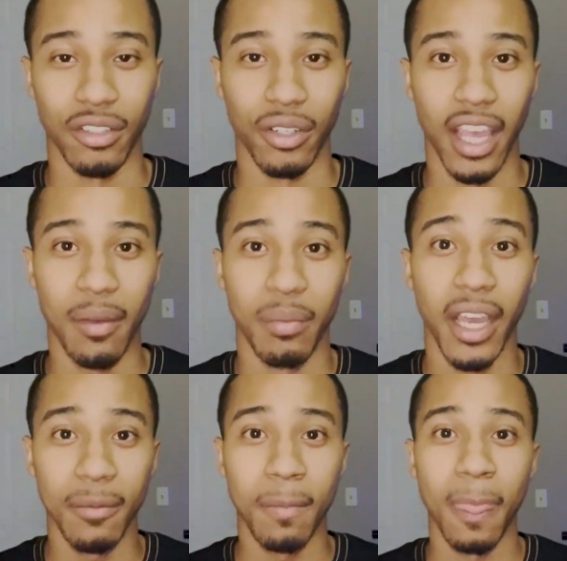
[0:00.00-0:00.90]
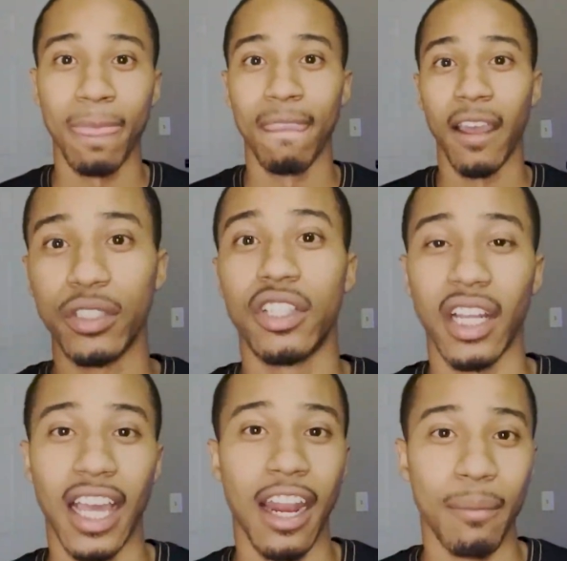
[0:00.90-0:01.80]
Okay, but what's going
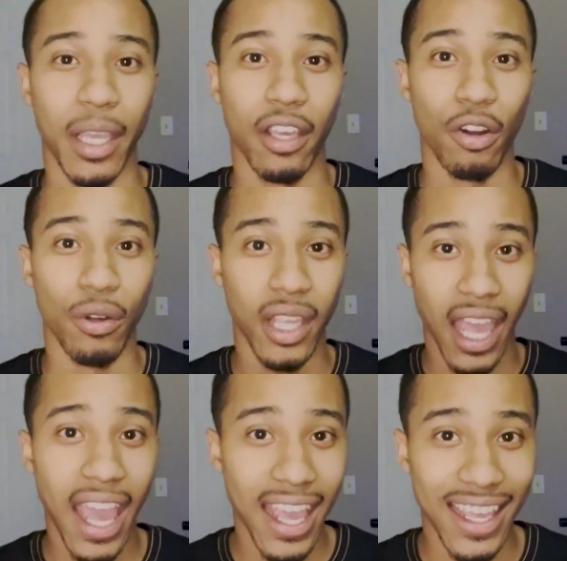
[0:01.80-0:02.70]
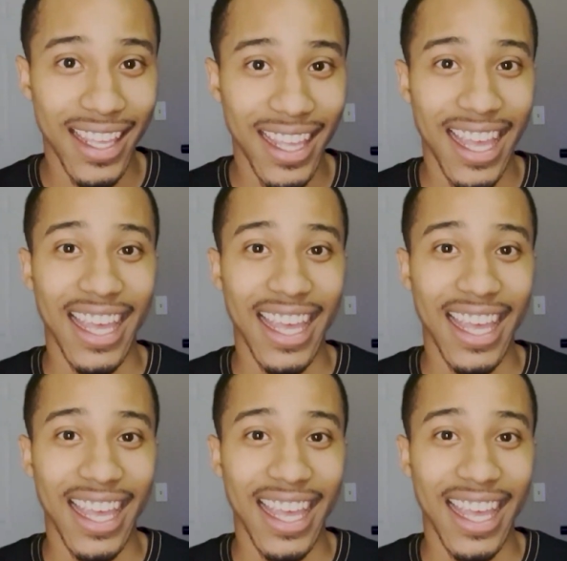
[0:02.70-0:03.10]
to kind of make it okay